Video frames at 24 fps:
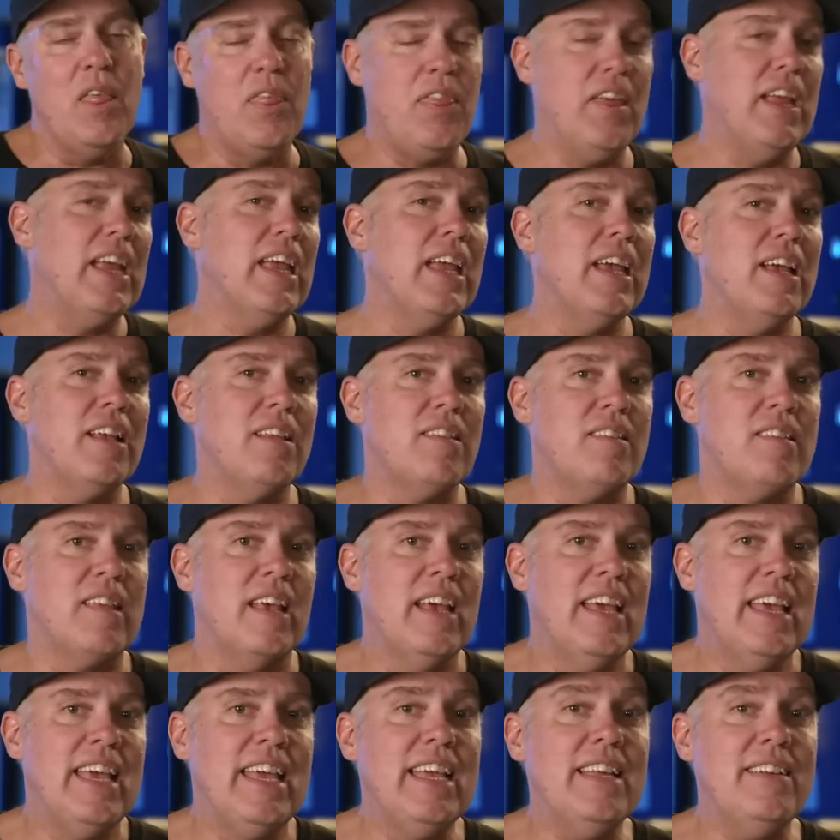thing is,
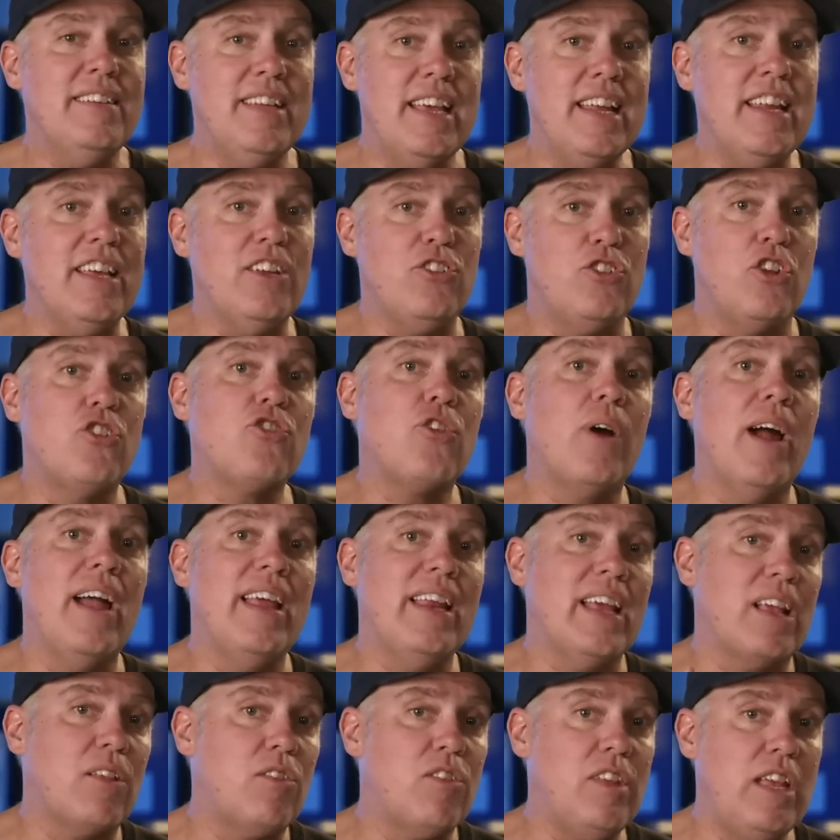he did it to try and
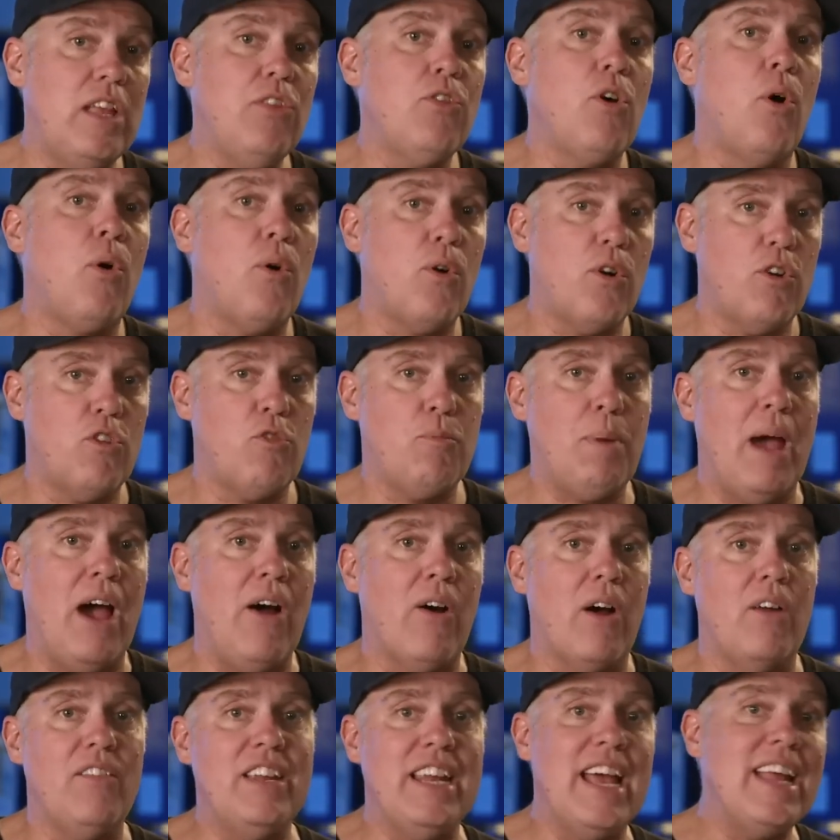exceed the
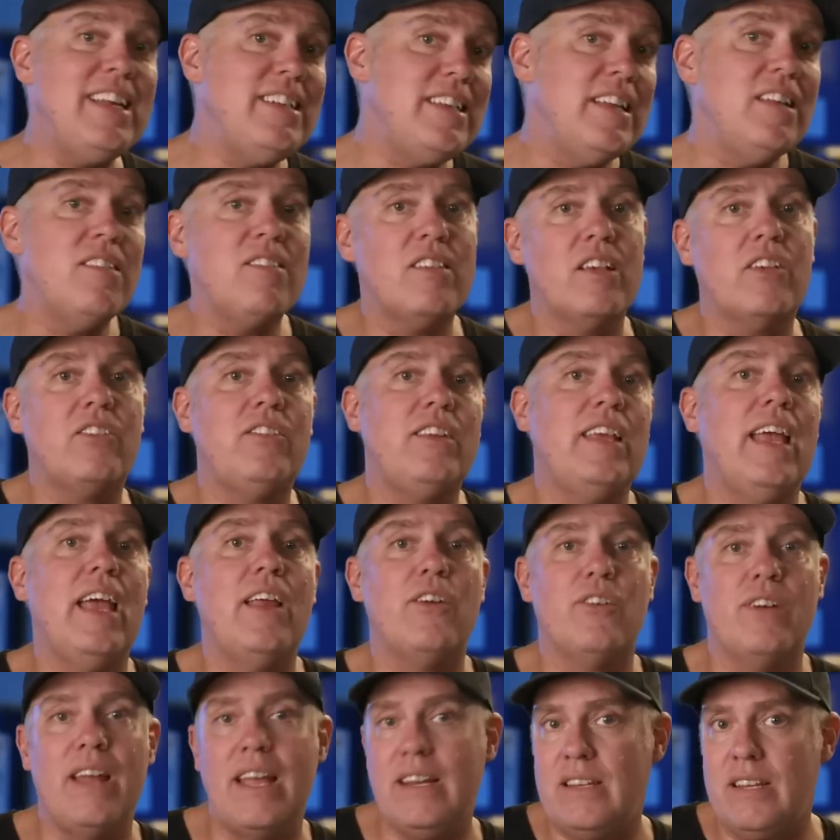horsepower of a 1968
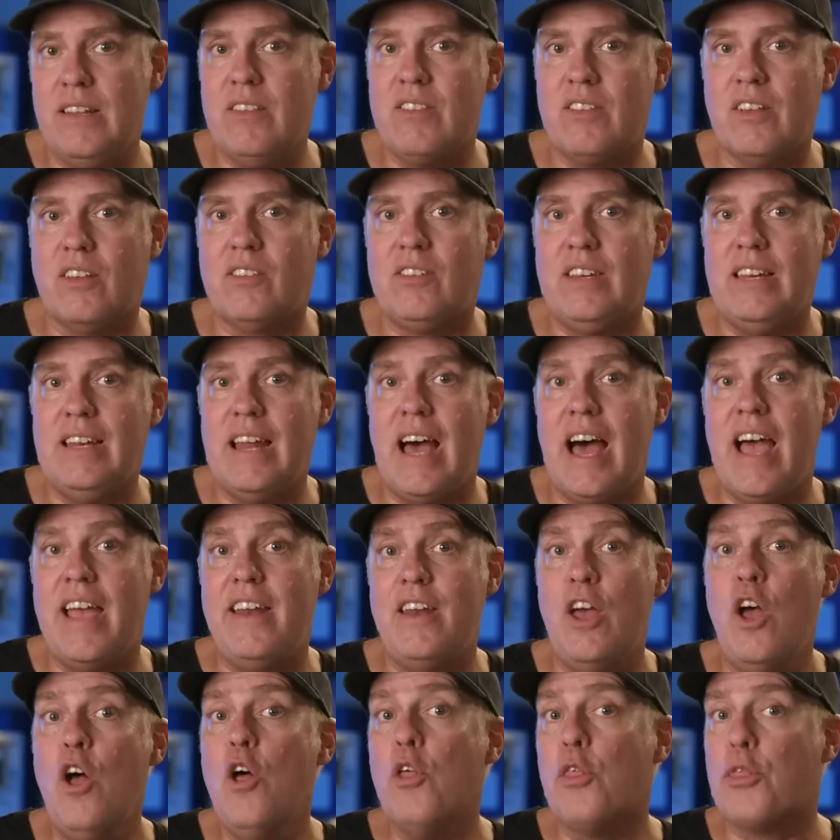or 1969